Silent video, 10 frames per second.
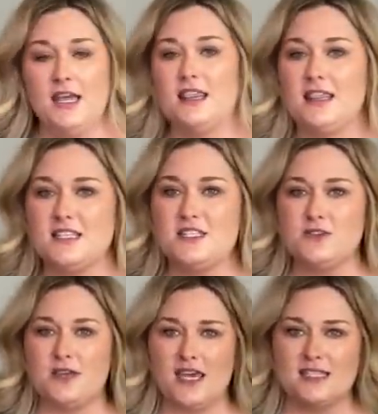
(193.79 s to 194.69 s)
this
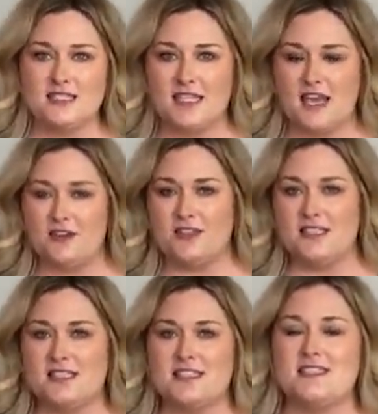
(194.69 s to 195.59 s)
suitcase together.
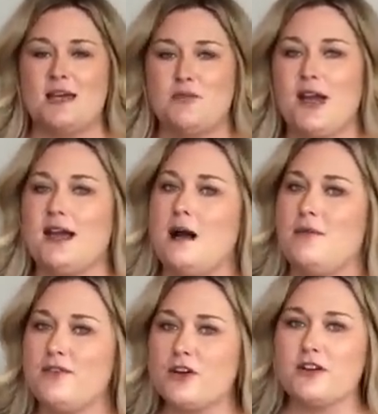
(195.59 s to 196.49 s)
This is the set Brian got me
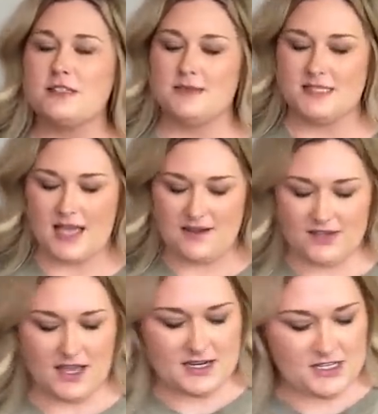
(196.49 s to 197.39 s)
for Christmas. I haven't
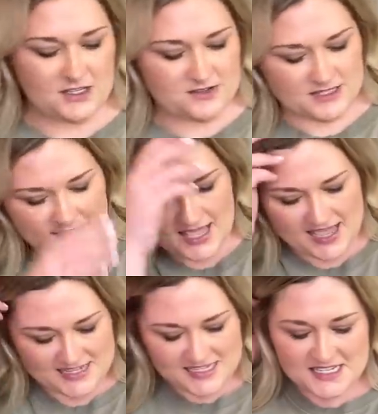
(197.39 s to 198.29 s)
gotten to use it
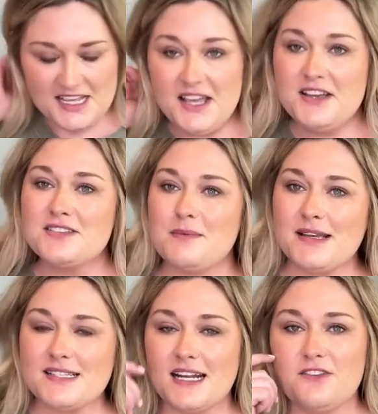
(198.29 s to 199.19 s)
yet. So I'm
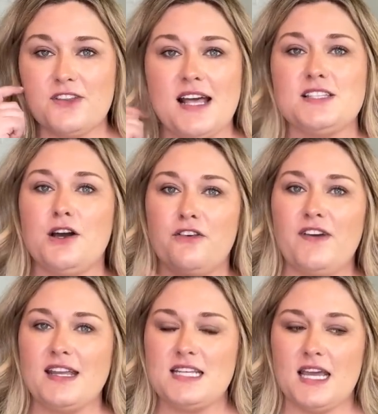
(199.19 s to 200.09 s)
excited for that. So
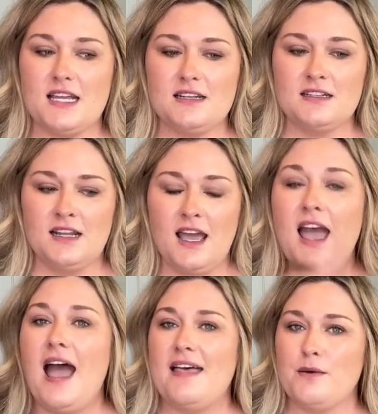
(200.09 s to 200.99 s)
fake tan,
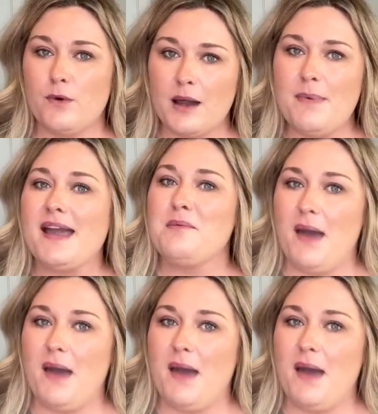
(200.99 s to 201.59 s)
and then we'll come back and